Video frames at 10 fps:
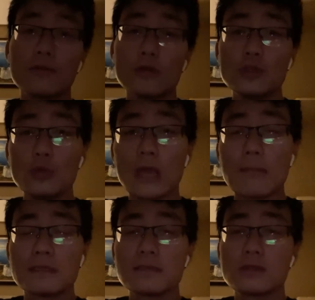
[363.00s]
of those 2
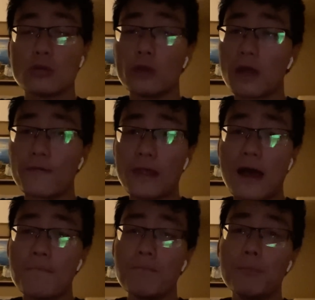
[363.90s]
games, so look out for
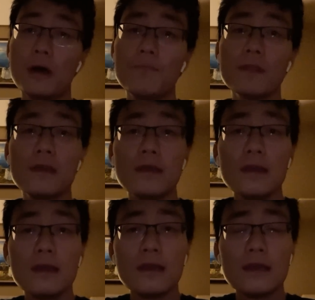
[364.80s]
that. But
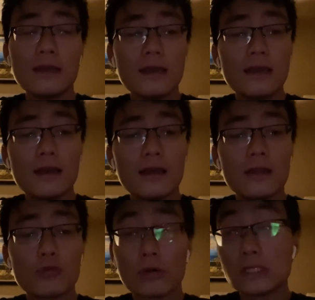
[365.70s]

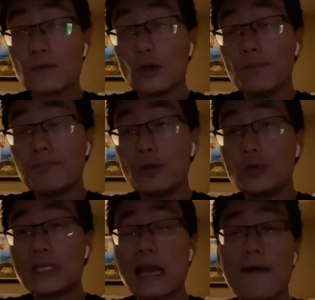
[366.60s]
throughout his film, you
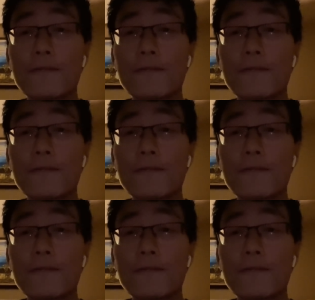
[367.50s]
see